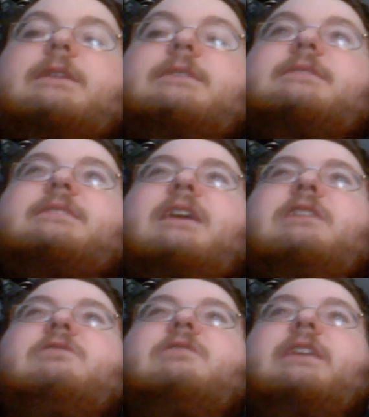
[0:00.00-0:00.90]

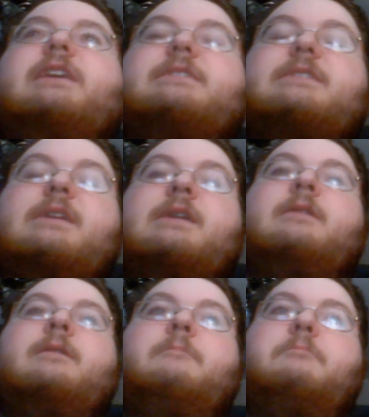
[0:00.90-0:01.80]
title against
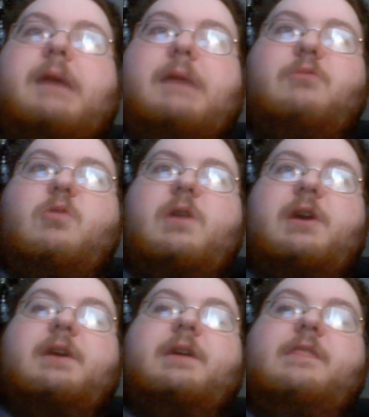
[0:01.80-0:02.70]
my boy,
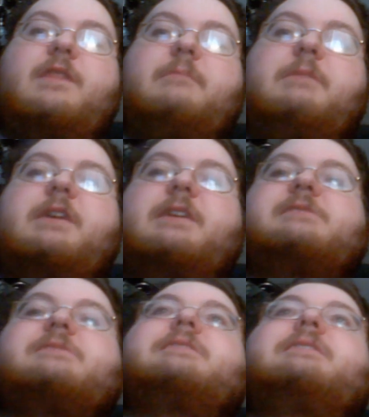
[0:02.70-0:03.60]
The Miz.
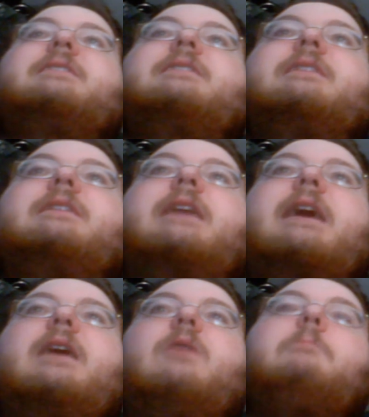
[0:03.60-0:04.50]

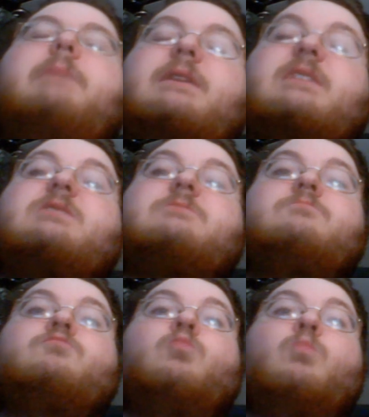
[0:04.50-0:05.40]
Now, Miz
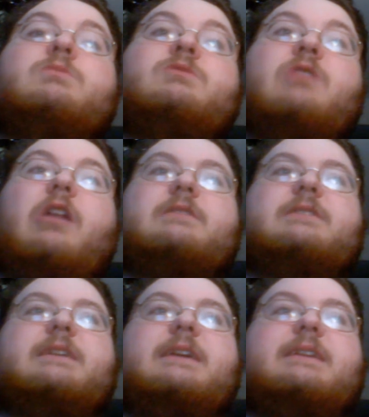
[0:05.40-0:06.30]
lost the
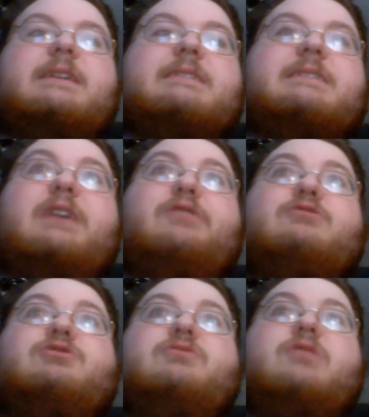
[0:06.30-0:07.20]
Intercontinental title
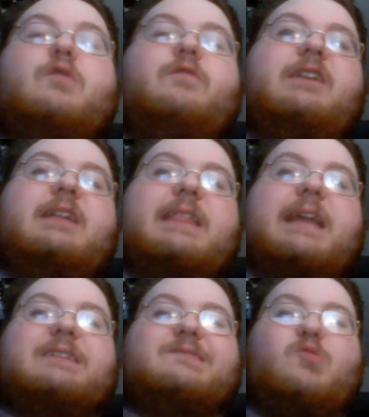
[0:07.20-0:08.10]
to Kofi
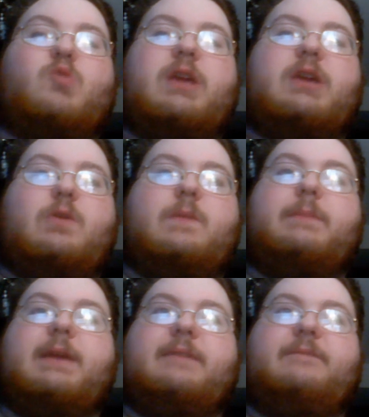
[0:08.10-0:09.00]
last week on the
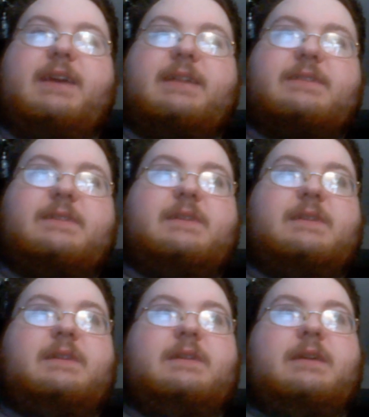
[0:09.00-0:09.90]
main event.
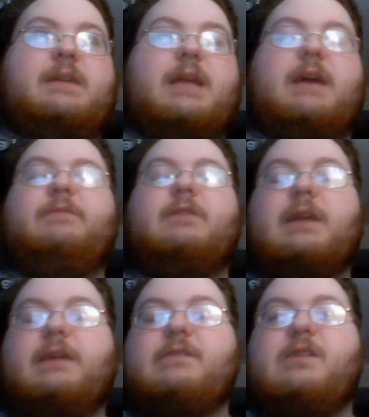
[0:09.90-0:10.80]
Now, if you're going to
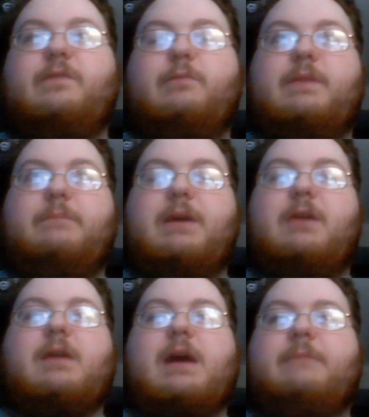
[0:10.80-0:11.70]
have Kofi win the belt,
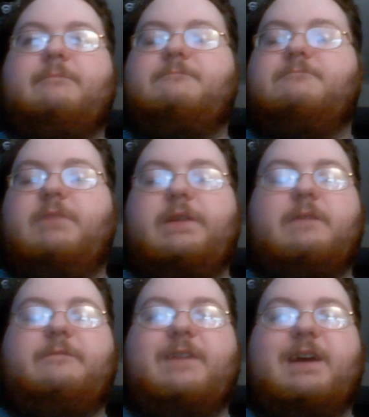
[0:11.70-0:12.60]
I'm,
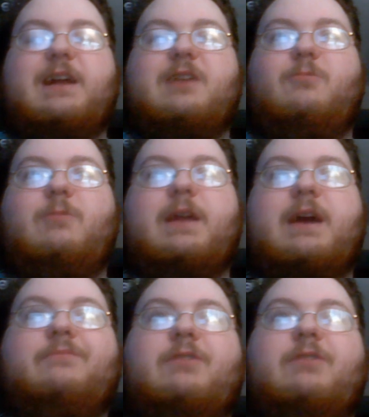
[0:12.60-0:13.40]
fine, whatever.